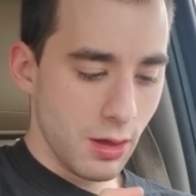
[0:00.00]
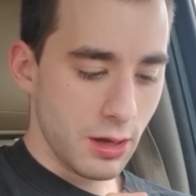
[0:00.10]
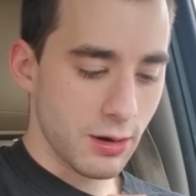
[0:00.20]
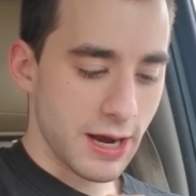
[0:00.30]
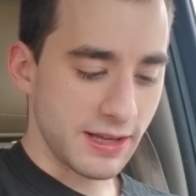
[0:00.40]

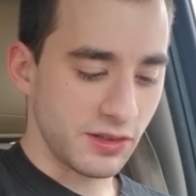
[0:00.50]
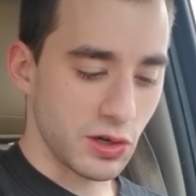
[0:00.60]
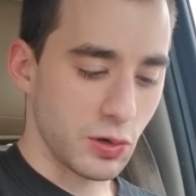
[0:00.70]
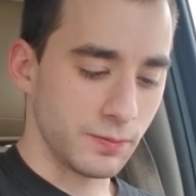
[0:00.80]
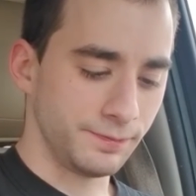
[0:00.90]
All right,
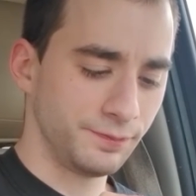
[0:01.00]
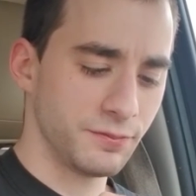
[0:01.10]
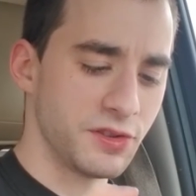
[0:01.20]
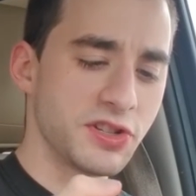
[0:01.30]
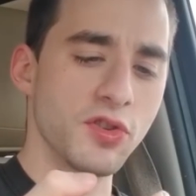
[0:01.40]
so
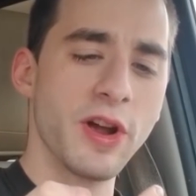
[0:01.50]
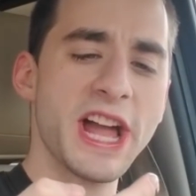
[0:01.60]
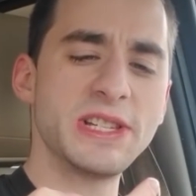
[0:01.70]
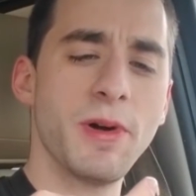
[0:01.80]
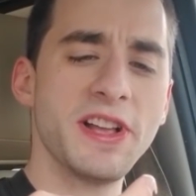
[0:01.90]
just the
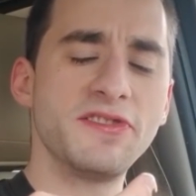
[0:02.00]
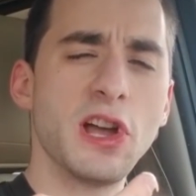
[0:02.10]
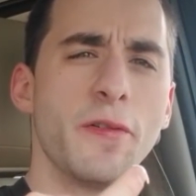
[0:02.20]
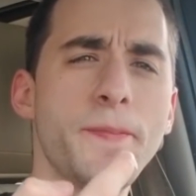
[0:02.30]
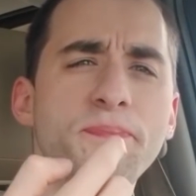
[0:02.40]
ranch by
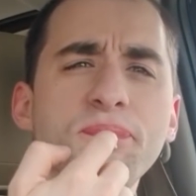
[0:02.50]
itself.